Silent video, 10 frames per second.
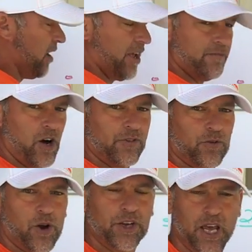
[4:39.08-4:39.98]
now get involved
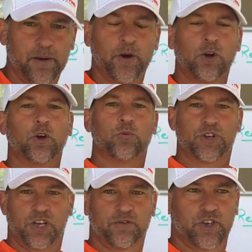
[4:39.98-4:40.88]
in the run game,
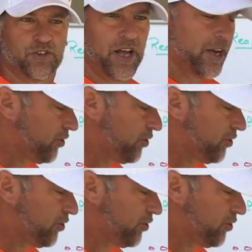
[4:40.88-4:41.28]
which gives us that